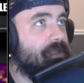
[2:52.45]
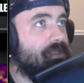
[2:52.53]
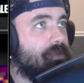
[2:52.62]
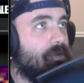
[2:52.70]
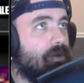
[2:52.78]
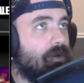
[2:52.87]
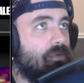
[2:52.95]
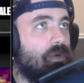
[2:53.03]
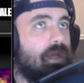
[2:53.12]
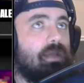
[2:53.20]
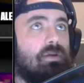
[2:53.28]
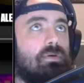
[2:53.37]
Tim
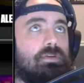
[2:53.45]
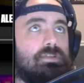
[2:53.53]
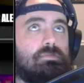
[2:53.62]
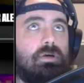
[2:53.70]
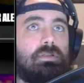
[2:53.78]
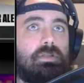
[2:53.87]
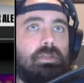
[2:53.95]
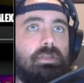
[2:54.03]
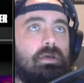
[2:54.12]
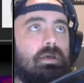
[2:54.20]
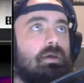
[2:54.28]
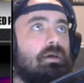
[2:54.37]
Hardaway, Chris Mullin,
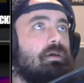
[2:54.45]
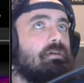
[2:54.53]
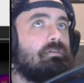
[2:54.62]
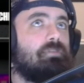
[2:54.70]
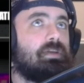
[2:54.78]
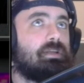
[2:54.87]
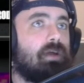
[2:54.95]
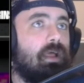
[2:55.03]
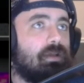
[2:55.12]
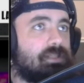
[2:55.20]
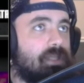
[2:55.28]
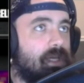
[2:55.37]
Victor
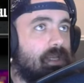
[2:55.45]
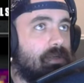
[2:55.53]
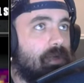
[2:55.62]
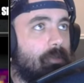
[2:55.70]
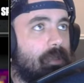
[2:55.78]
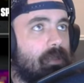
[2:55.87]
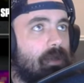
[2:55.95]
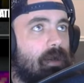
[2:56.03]
Alexander. I mean,